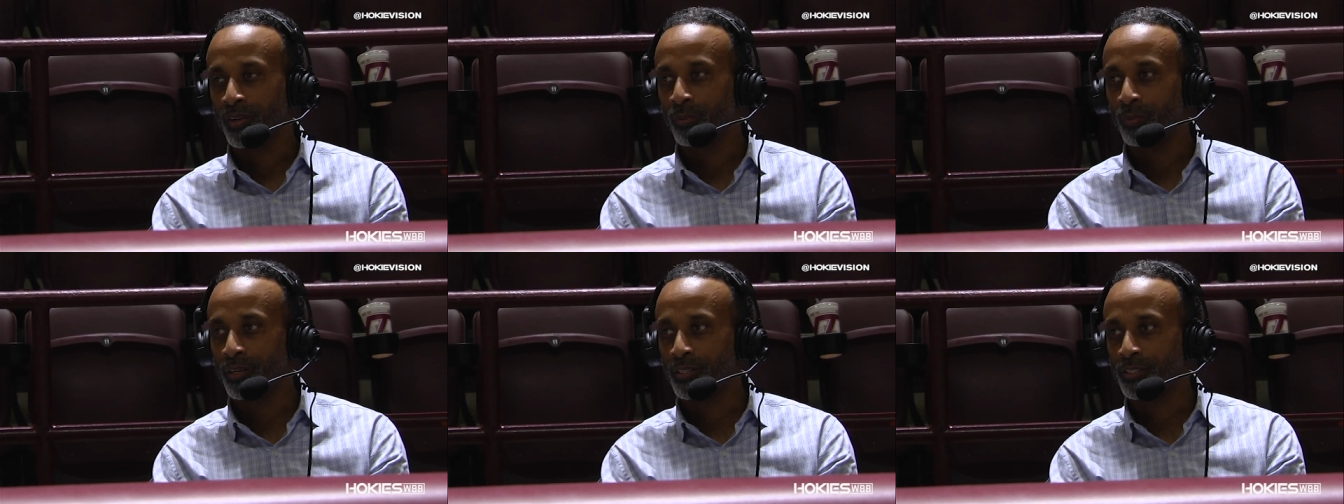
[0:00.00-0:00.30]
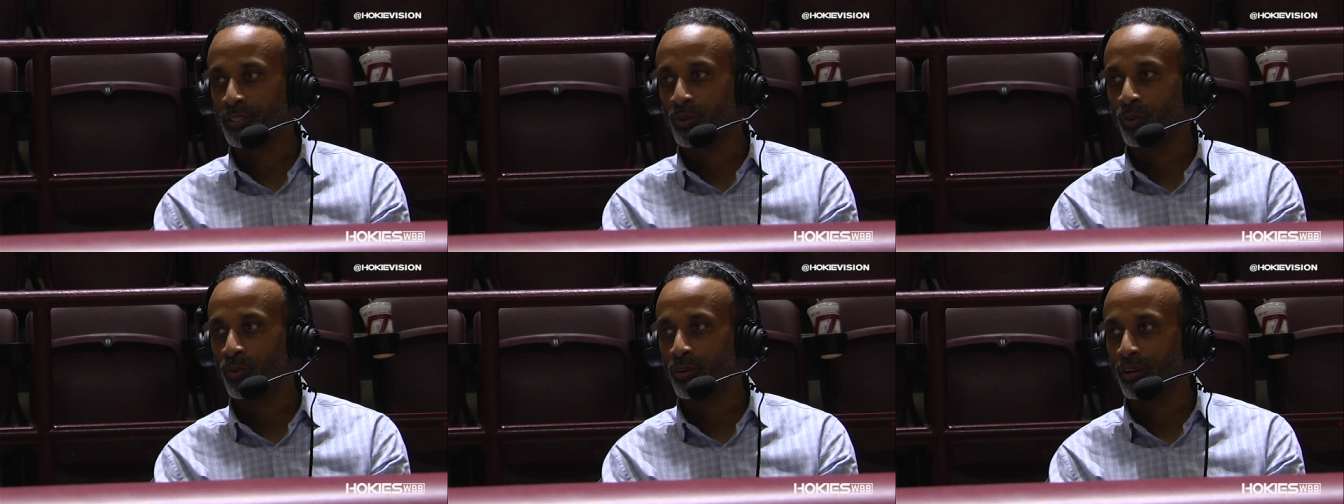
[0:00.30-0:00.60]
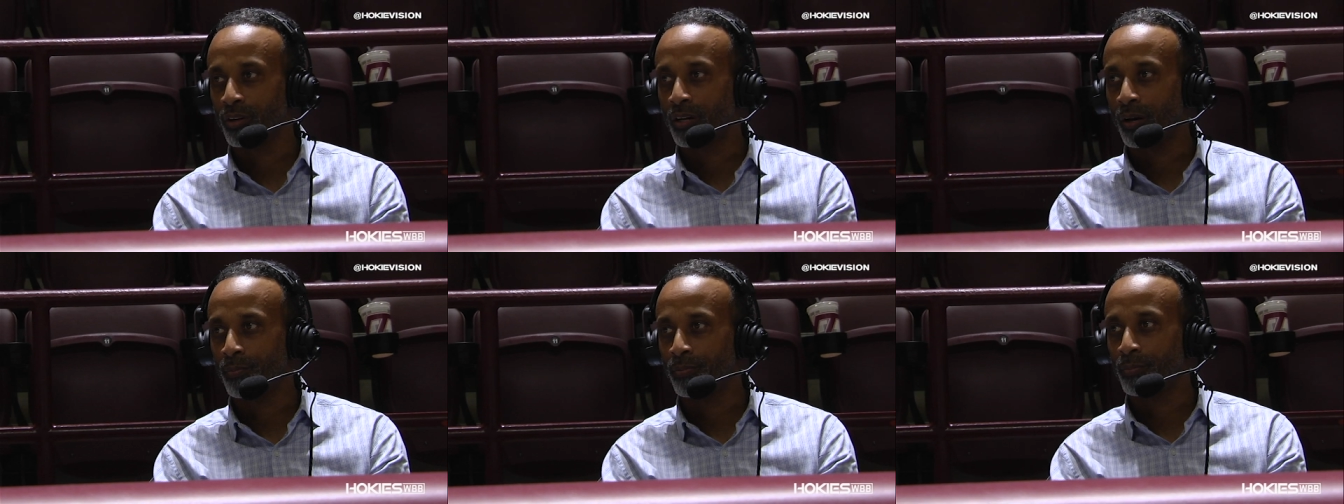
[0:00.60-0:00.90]
we scored
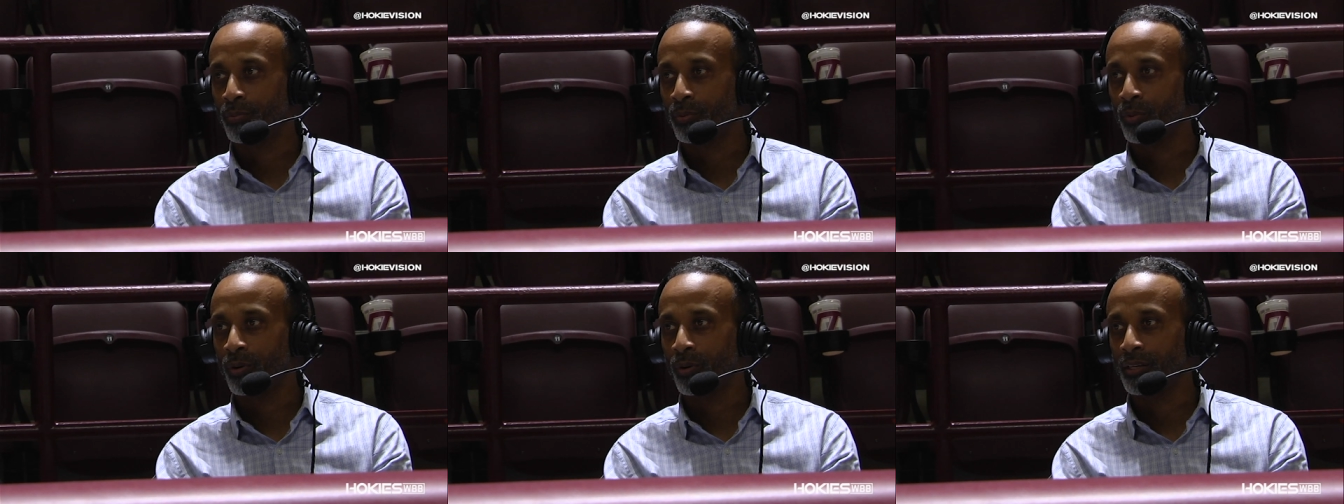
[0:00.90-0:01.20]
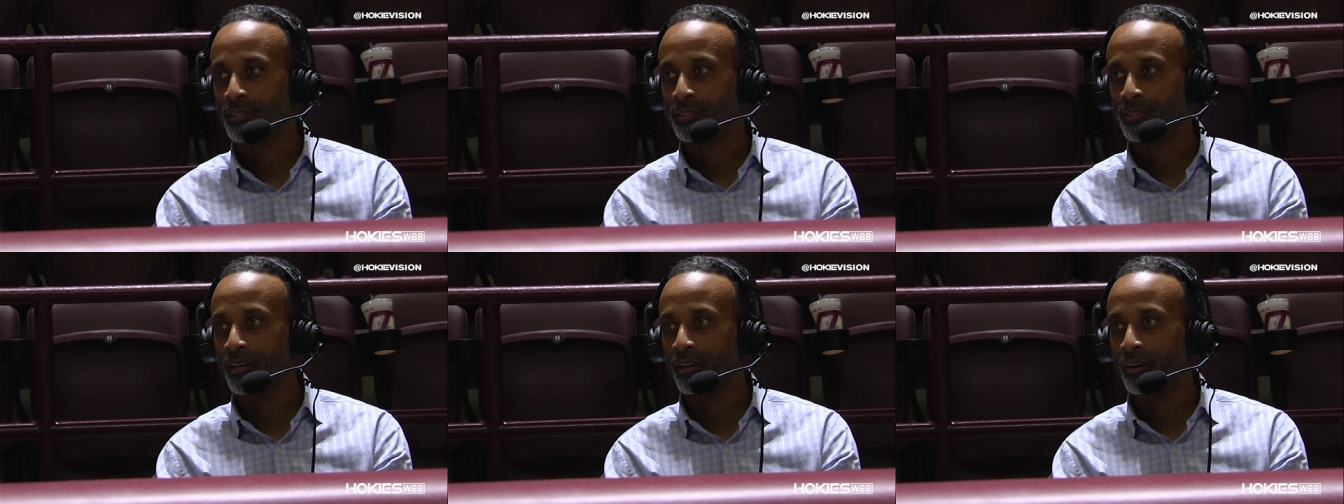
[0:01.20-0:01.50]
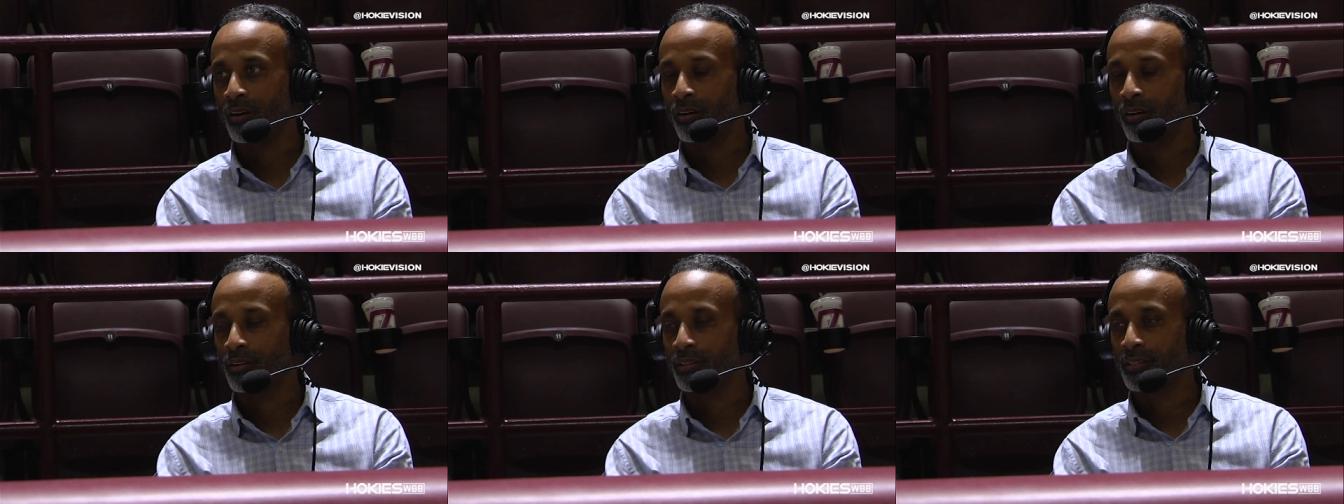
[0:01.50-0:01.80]
a couple points, so they
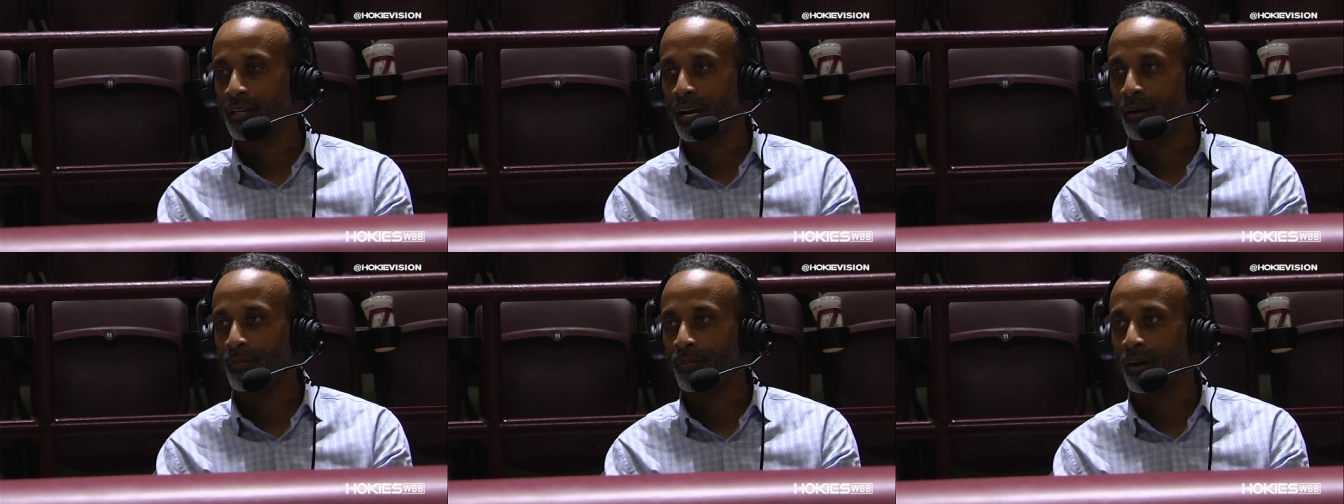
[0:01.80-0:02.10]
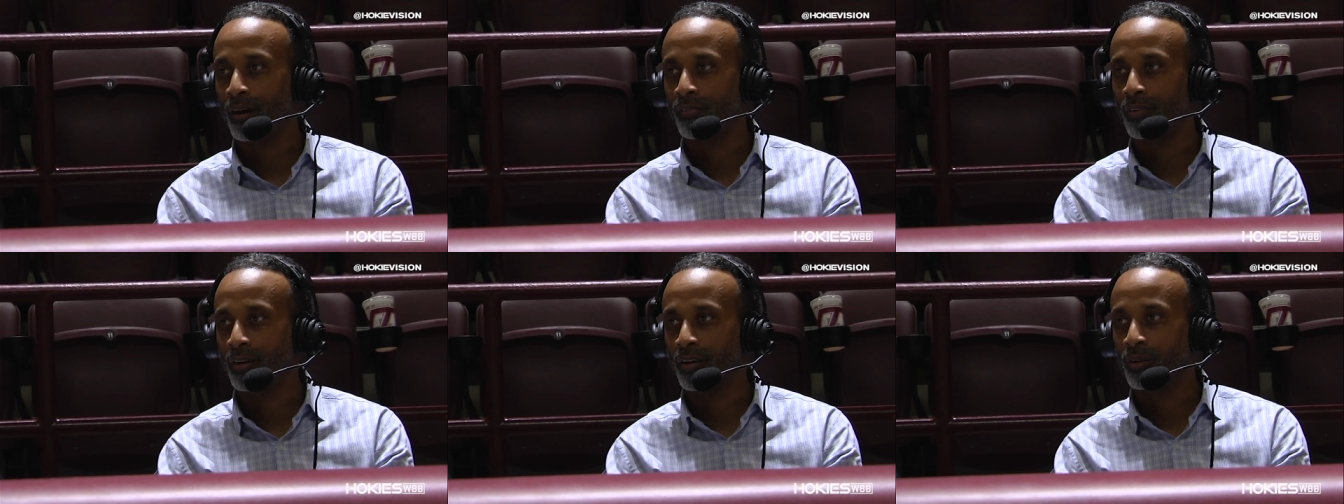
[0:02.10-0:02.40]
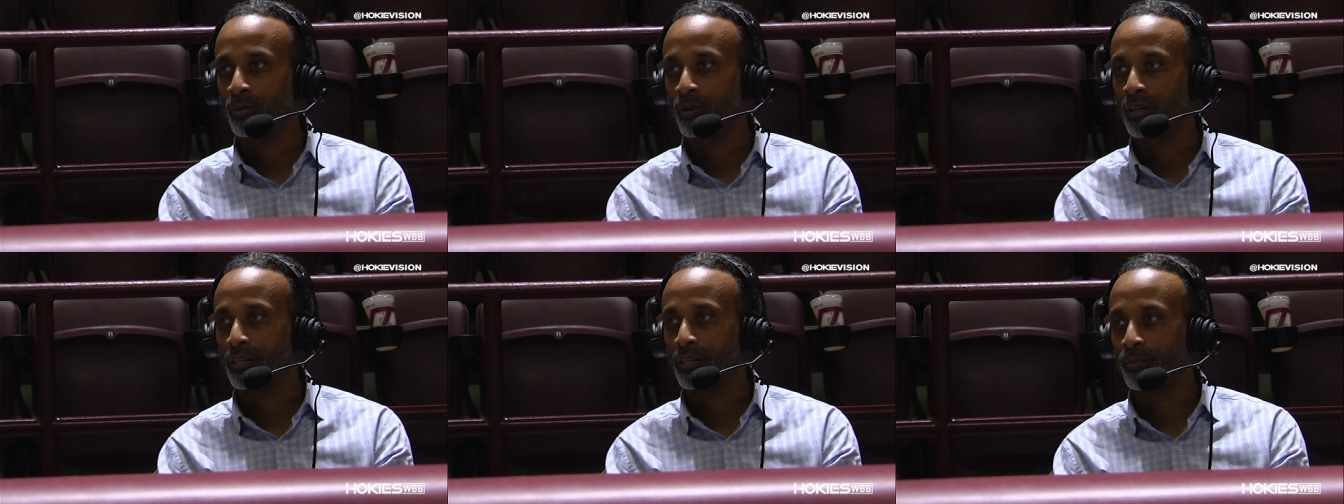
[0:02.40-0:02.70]
called a timeout very
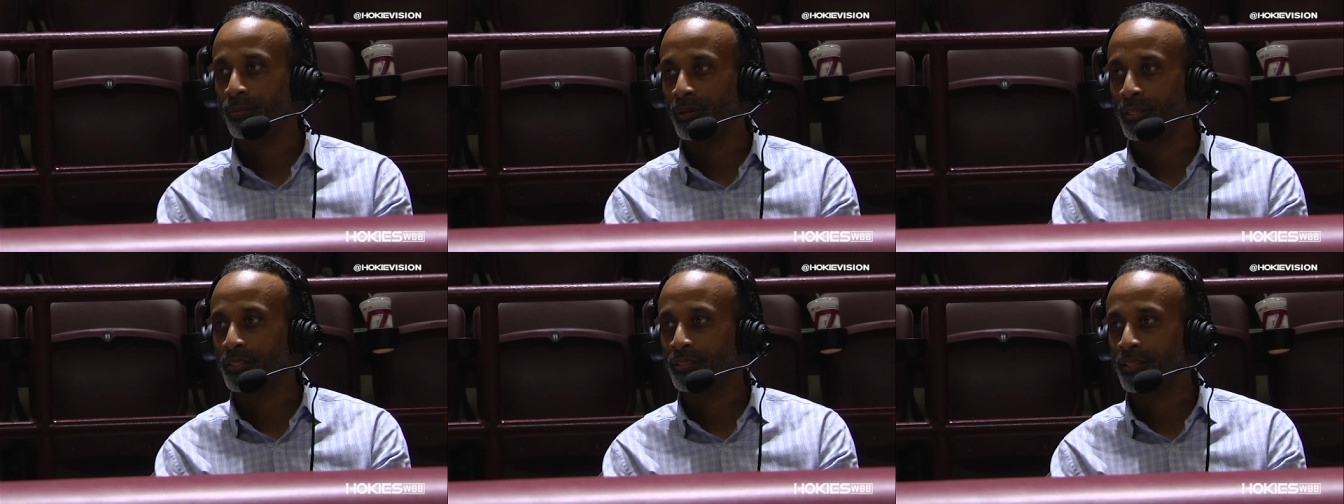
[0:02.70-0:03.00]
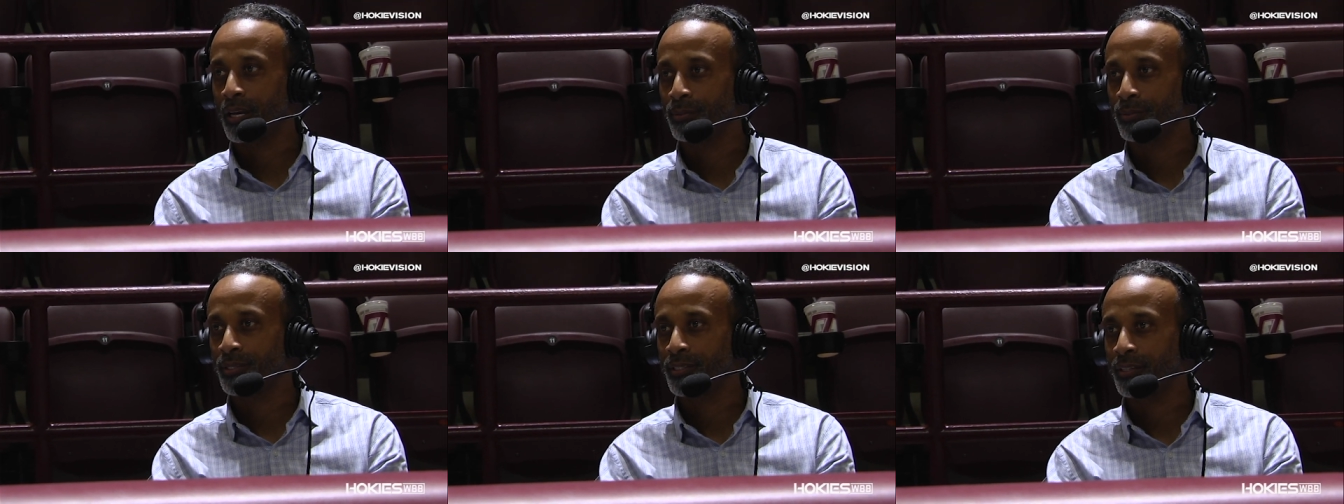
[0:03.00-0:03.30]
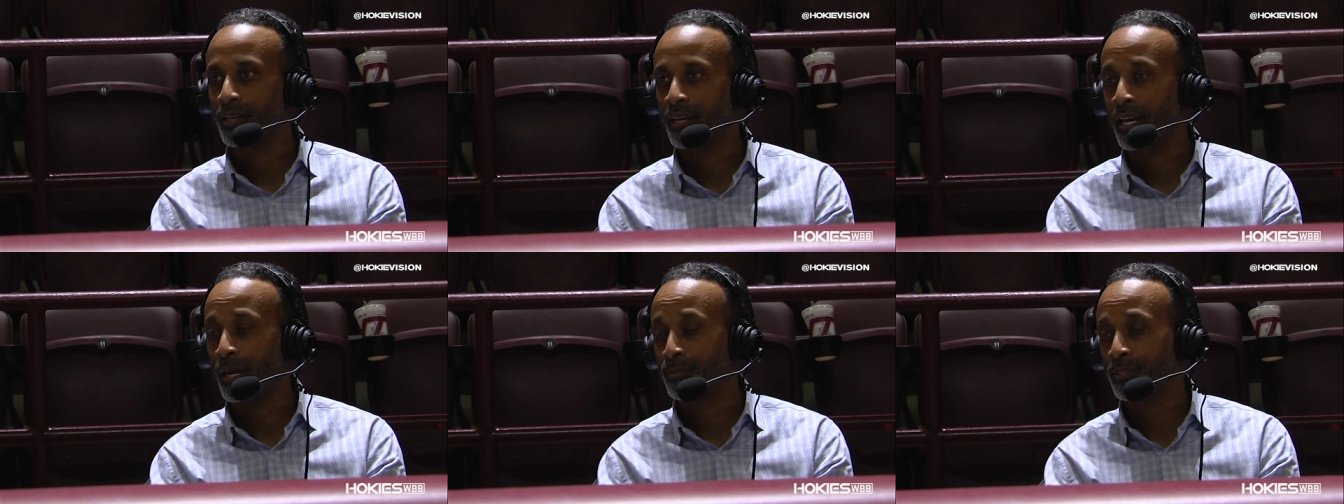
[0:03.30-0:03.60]
quickly, and we just kept
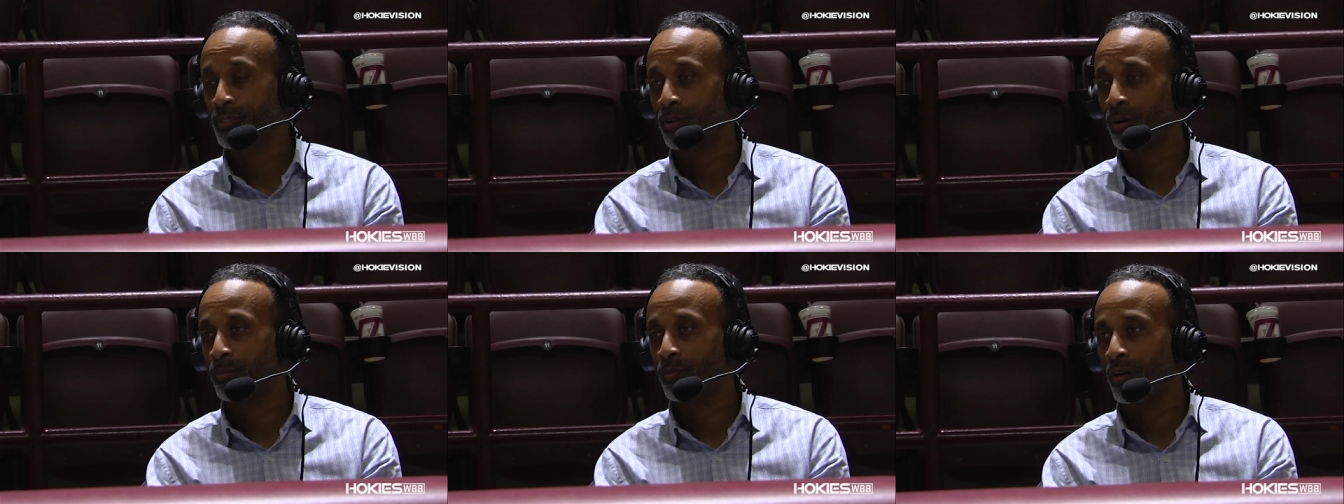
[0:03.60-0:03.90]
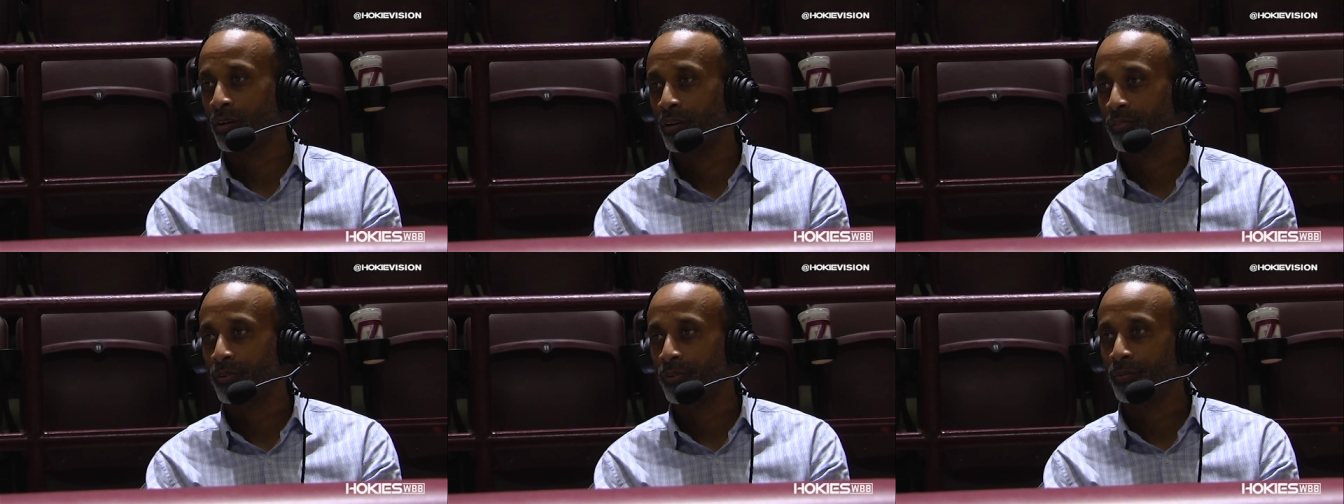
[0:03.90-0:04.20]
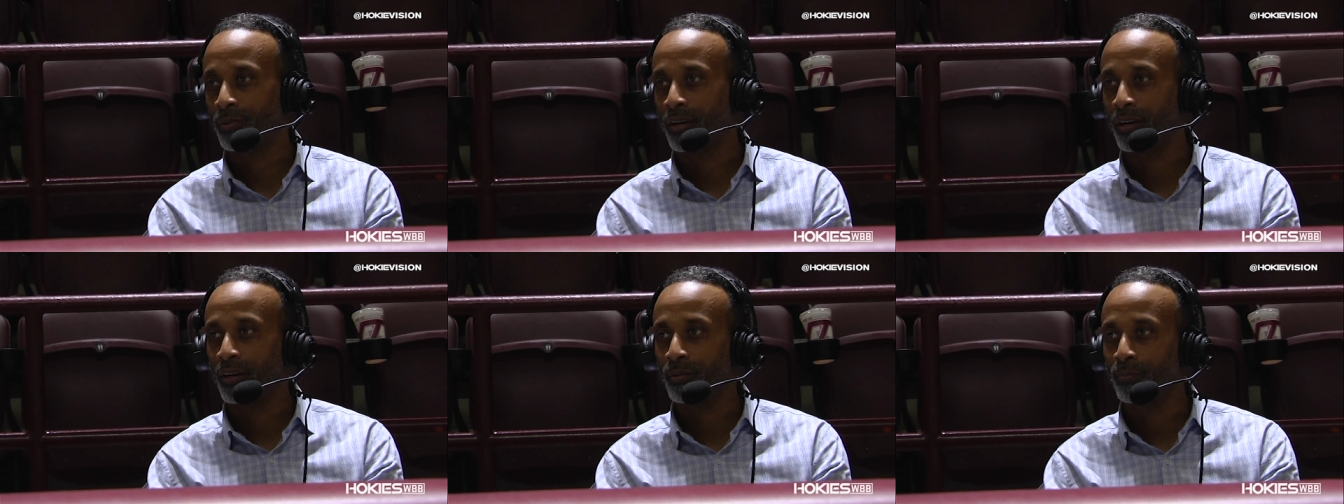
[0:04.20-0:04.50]
it kept snowballing from
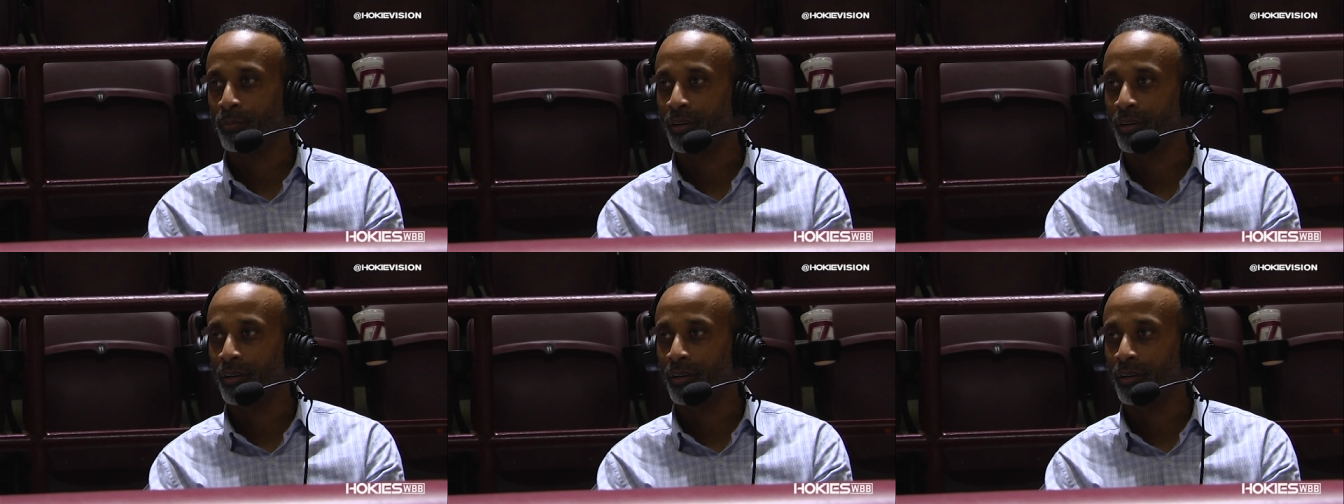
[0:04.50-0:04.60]
there.